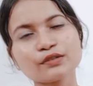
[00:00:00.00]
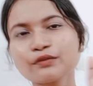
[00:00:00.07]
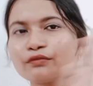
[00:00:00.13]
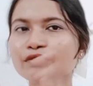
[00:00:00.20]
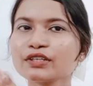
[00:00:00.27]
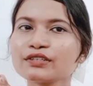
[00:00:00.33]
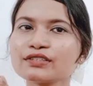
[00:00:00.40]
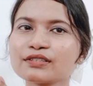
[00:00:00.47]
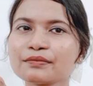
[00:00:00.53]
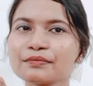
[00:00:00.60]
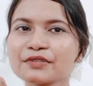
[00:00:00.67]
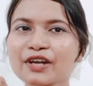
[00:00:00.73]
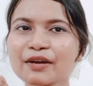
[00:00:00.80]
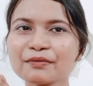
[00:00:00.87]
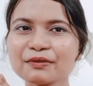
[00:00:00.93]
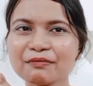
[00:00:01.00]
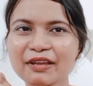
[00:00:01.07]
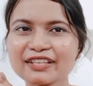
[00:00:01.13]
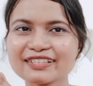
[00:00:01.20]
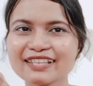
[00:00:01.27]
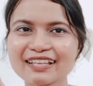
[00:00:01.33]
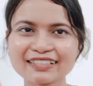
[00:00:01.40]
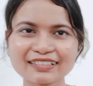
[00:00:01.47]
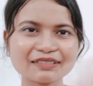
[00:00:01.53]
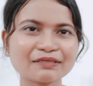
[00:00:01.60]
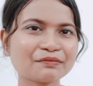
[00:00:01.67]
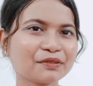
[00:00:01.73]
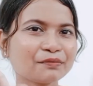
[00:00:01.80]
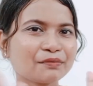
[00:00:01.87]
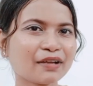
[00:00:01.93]
Don't forget to subscribe to my channel.
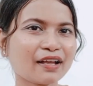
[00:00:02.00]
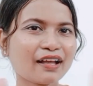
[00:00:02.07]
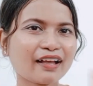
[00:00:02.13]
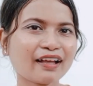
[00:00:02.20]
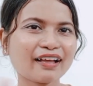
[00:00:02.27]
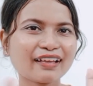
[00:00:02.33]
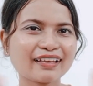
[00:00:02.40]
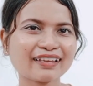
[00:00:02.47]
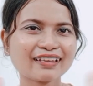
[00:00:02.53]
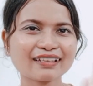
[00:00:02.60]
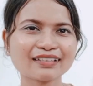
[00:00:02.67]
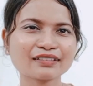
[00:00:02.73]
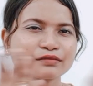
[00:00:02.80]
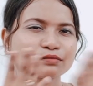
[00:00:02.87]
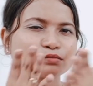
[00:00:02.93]
Bye bye.